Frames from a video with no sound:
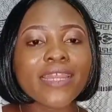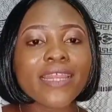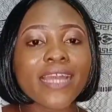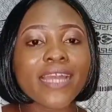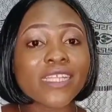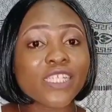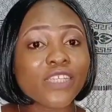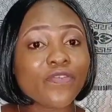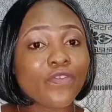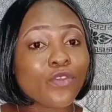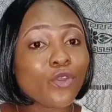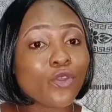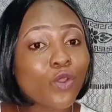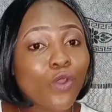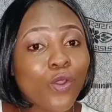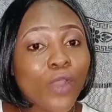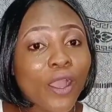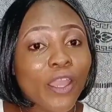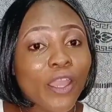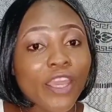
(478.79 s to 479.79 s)
get that. If
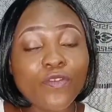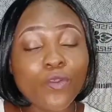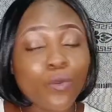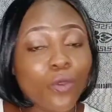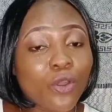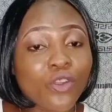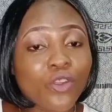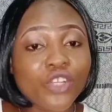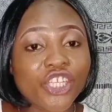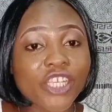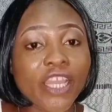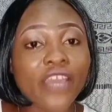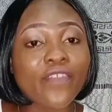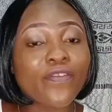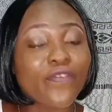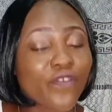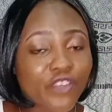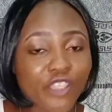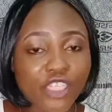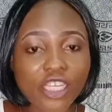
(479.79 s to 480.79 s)
you want to
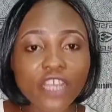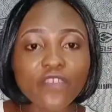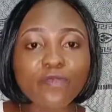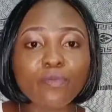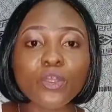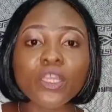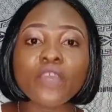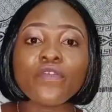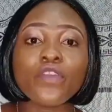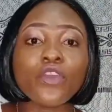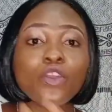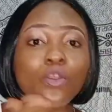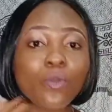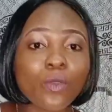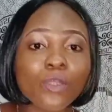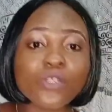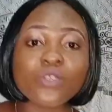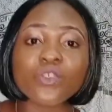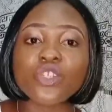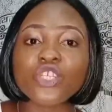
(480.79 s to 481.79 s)
shave, but if
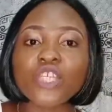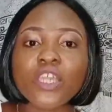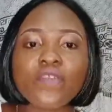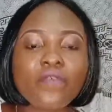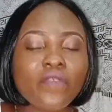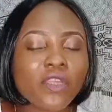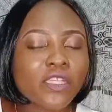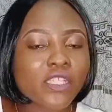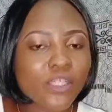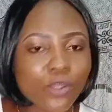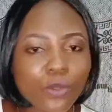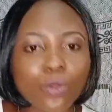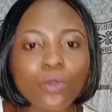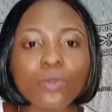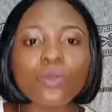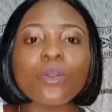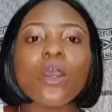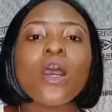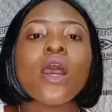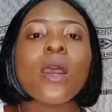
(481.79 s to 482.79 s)
you don't want to shave, it's
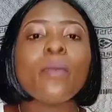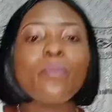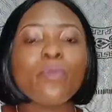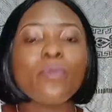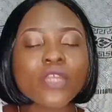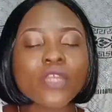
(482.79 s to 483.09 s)
cool,